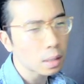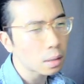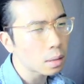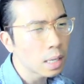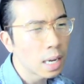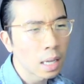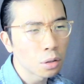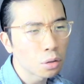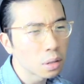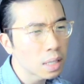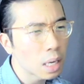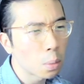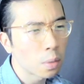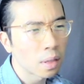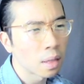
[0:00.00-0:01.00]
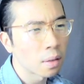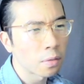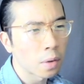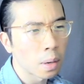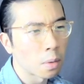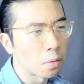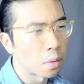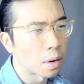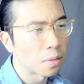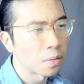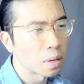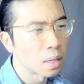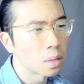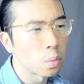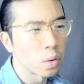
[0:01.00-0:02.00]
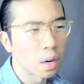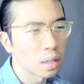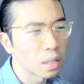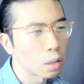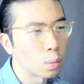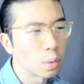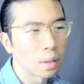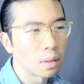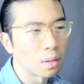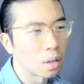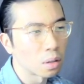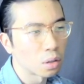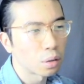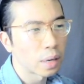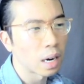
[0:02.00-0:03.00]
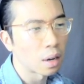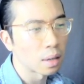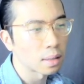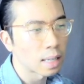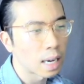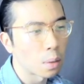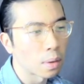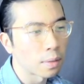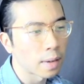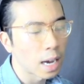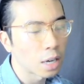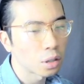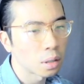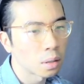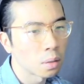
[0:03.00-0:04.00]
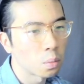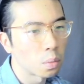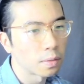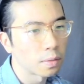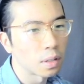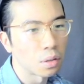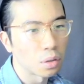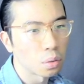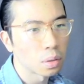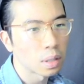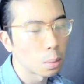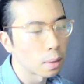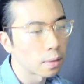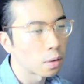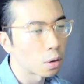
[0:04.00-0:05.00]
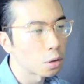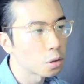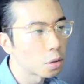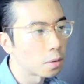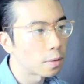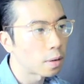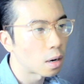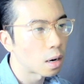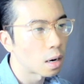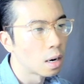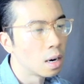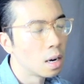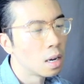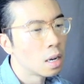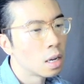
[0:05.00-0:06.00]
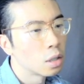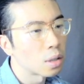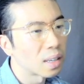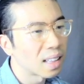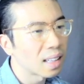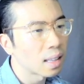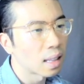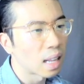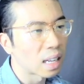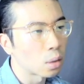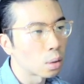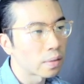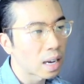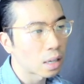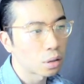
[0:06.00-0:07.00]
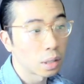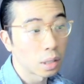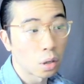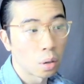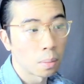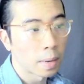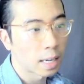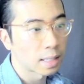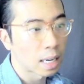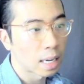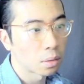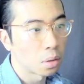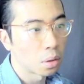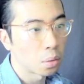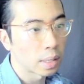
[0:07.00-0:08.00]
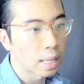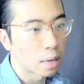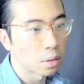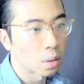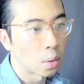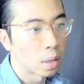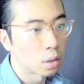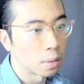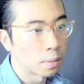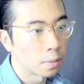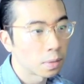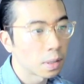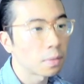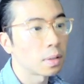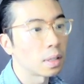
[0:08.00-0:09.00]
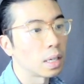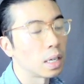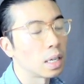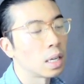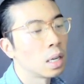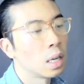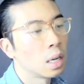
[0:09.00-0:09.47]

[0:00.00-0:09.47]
and to stay within the frame of reference. We are still with, trading on a sideways fashion with the news that we've heard so far. So I think the likelihood of actually going back down to 3,150